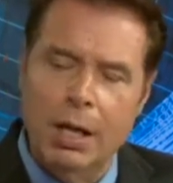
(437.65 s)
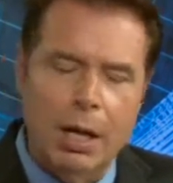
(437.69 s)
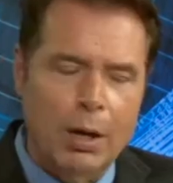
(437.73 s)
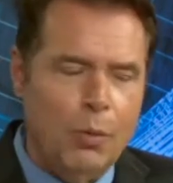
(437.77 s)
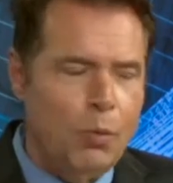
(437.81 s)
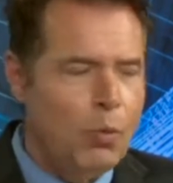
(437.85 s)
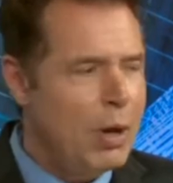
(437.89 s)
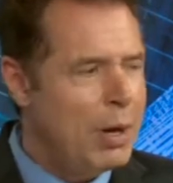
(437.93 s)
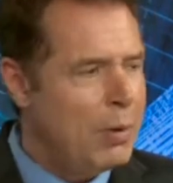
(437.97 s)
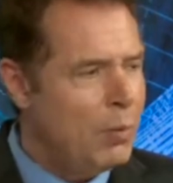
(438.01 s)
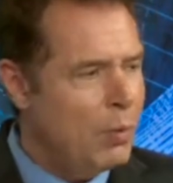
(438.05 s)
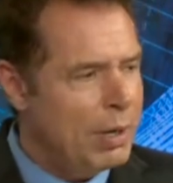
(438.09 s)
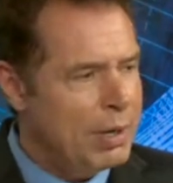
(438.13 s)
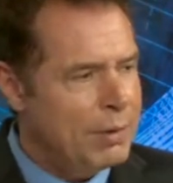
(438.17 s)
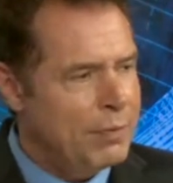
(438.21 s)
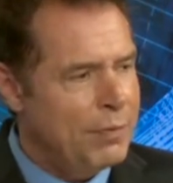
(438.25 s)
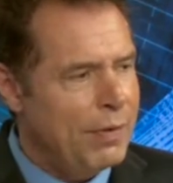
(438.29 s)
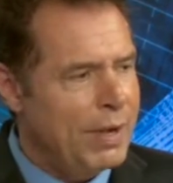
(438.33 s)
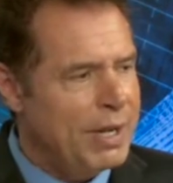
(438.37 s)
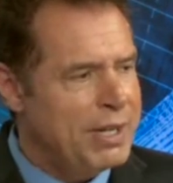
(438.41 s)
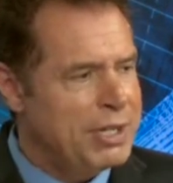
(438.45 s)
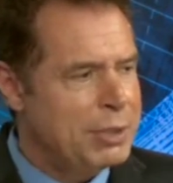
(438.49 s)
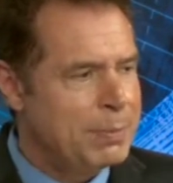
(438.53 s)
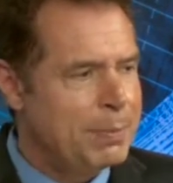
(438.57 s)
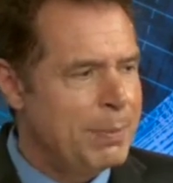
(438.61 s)
What what
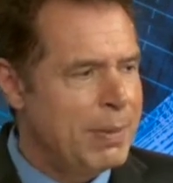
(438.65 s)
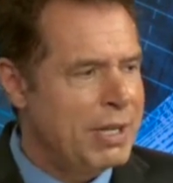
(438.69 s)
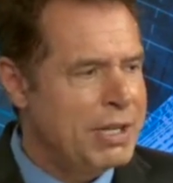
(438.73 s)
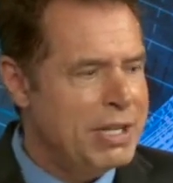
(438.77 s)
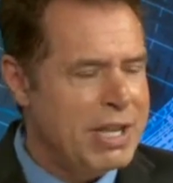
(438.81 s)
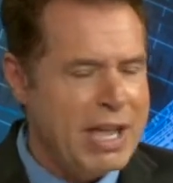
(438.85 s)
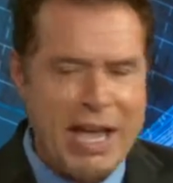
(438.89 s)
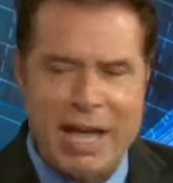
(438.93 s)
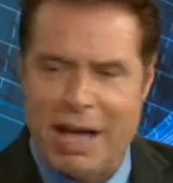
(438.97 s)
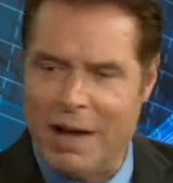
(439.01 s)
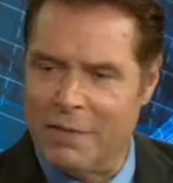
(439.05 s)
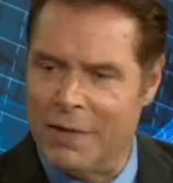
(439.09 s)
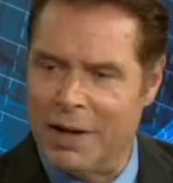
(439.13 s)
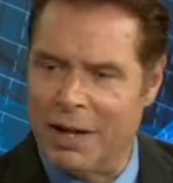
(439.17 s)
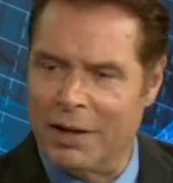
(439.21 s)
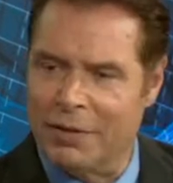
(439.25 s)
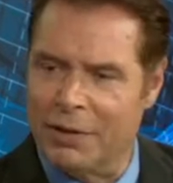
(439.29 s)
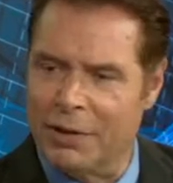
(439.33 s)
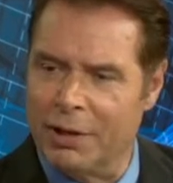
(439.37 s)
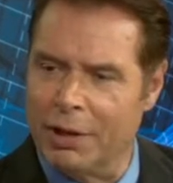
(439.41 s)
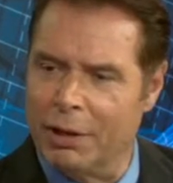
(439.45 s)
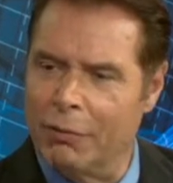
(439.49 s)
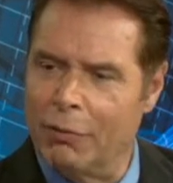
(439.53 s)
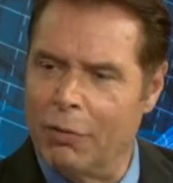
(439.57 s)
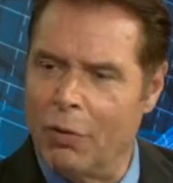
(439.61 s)
advice might you have out
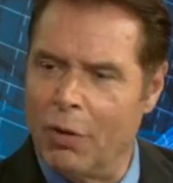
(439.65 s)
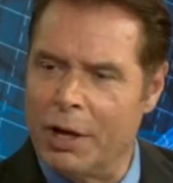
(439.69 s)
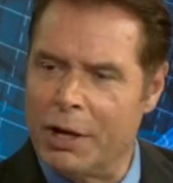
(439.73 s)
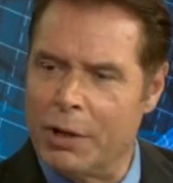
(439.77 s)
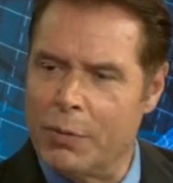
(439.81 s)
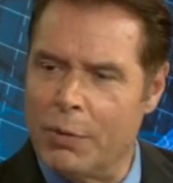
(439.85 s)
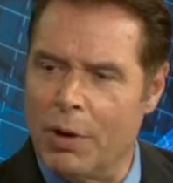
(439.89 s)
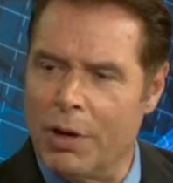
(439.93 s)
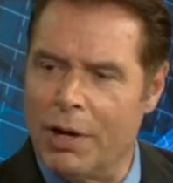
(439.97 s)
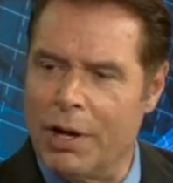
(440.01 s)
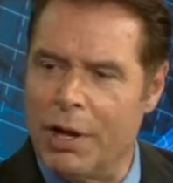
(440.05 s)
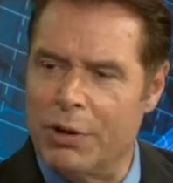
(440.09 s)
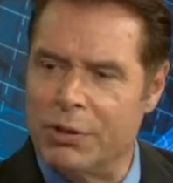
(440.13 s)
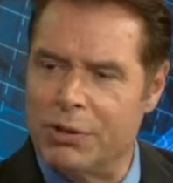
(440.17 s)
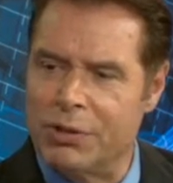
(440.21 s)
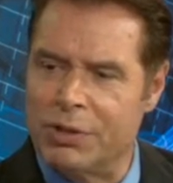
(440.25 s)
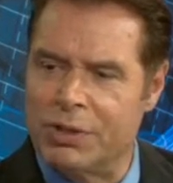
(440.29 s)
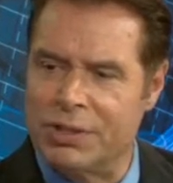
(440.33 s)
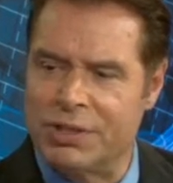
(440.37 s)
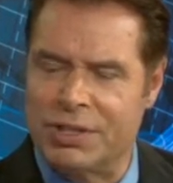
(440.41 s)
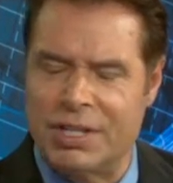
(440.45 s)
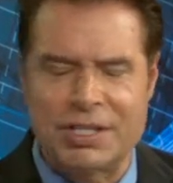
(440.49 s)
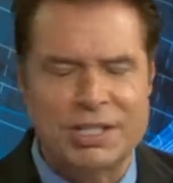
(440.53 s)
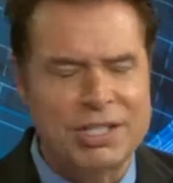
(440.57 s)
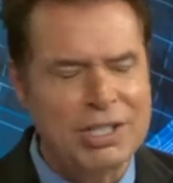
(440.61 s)
there for anyone else that
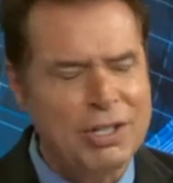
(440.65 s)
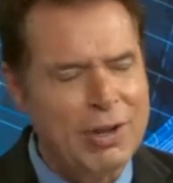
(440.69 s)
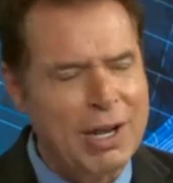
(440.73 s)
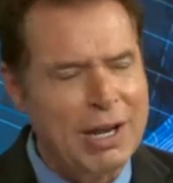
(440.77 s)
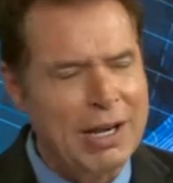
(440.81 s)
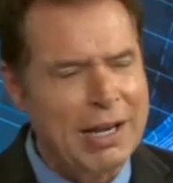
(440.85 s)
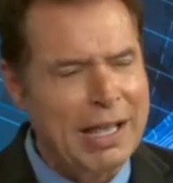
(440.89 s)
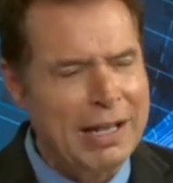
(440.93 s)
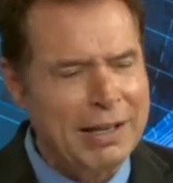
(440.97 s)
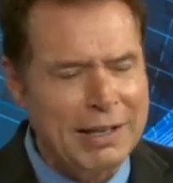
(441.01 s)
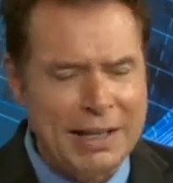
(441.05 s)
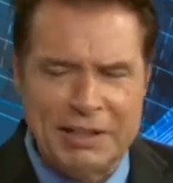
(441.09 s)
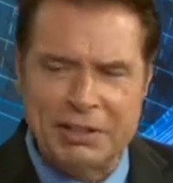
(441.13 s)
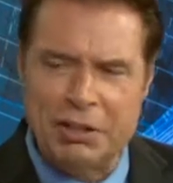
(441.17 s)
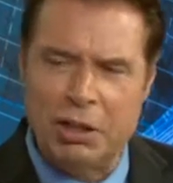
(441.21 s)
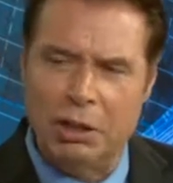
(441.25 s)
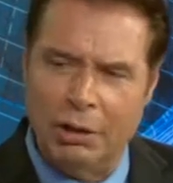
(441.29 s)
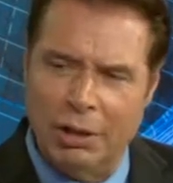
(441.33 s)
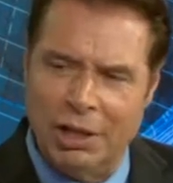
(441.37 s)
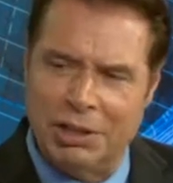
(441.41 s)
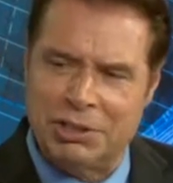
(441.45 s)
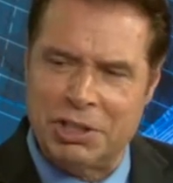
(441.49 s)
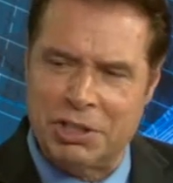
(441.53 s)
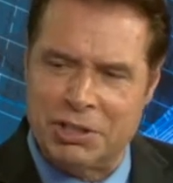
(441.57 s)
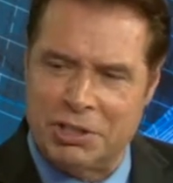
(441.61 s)
says, you know, I'd, I'd like to
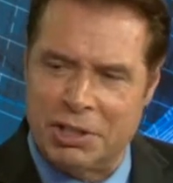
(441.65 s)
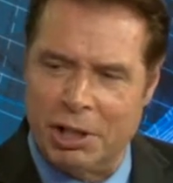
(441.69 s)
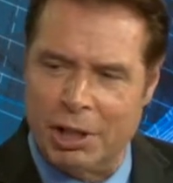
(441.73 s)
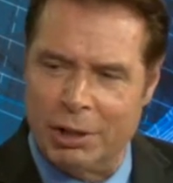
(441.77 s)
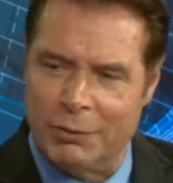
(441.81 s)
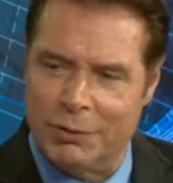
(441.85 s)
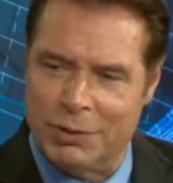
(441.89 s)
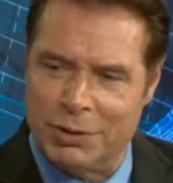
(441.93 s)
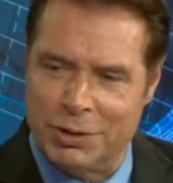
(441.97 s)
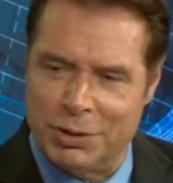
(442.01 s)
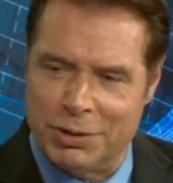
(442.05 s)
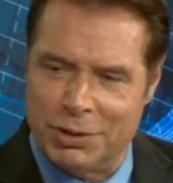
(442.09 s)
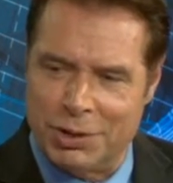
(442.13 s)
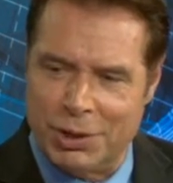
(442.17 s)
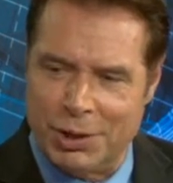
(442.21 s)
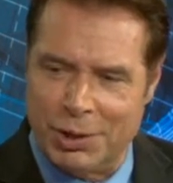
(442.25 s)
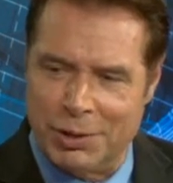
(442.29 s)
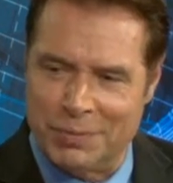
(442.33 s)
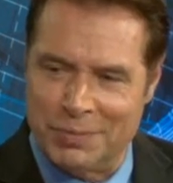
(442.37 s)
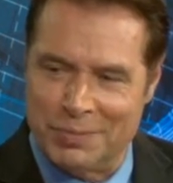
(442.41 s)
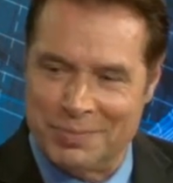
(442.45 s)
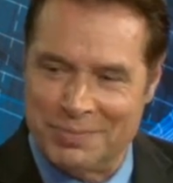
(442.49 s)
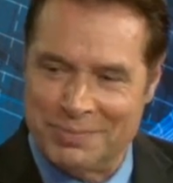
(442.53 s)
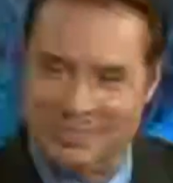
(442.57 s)
launch a television show?